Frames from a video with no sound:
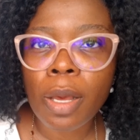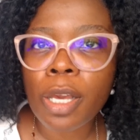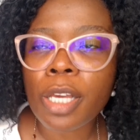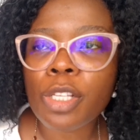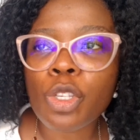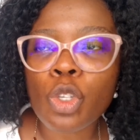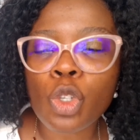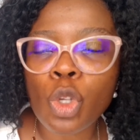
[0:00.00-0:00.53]

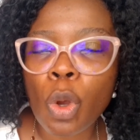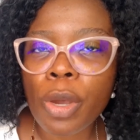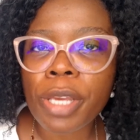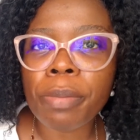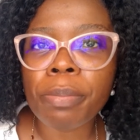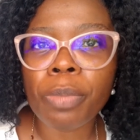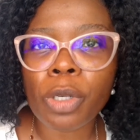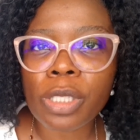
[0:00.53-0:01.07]
It's so
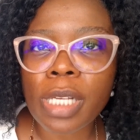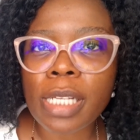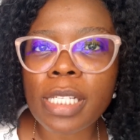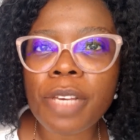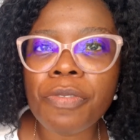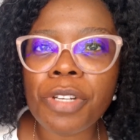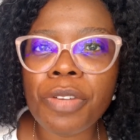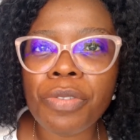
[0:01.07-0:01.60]
important.
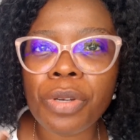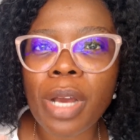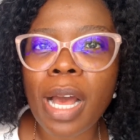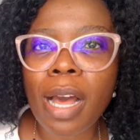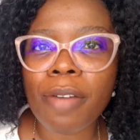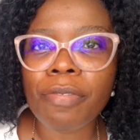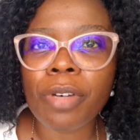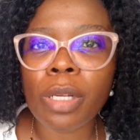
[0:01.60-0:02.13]
Even if you
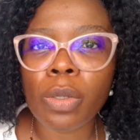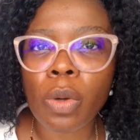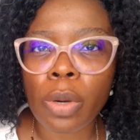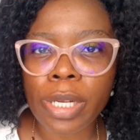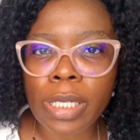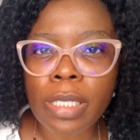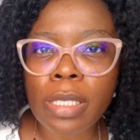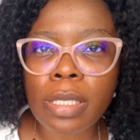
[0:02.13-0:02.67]
have an
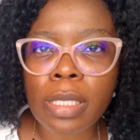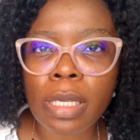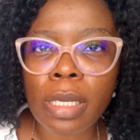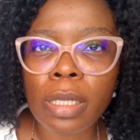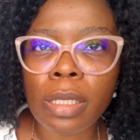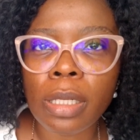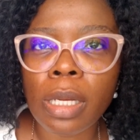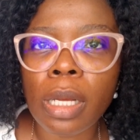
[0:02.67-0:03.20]
oily
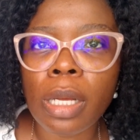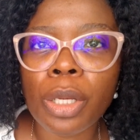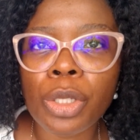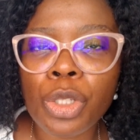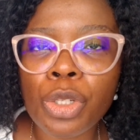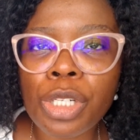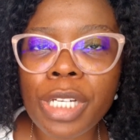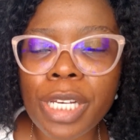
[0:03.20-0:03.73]
skin,
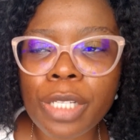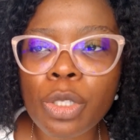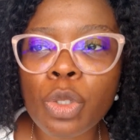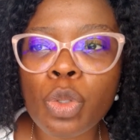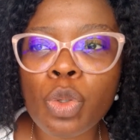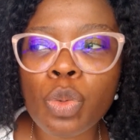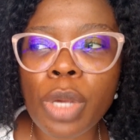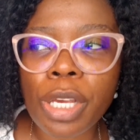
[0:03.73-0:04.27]
you need
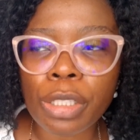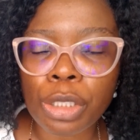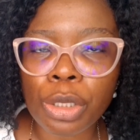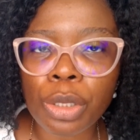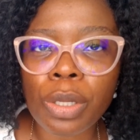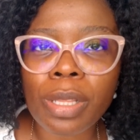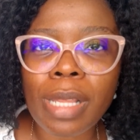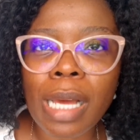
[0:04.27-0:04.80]
to
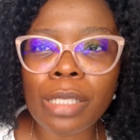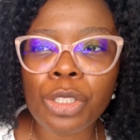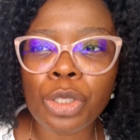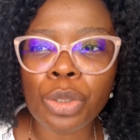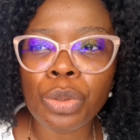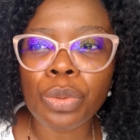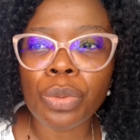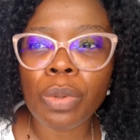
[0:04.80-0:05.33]
ensure that
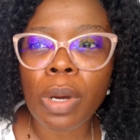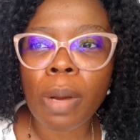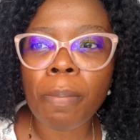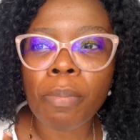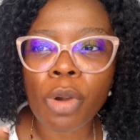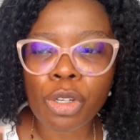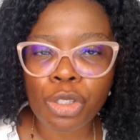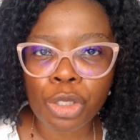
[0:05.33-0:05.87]
you
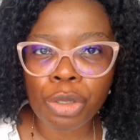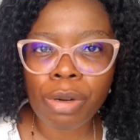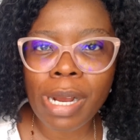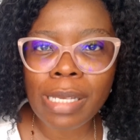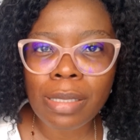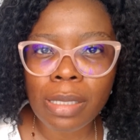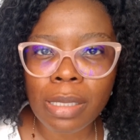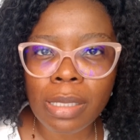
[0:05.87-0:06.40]

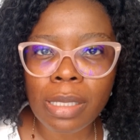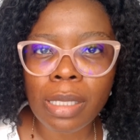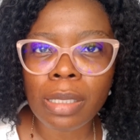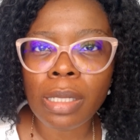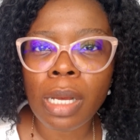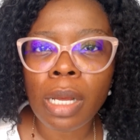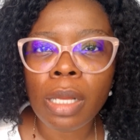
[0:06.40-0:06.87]
moisturize the skin.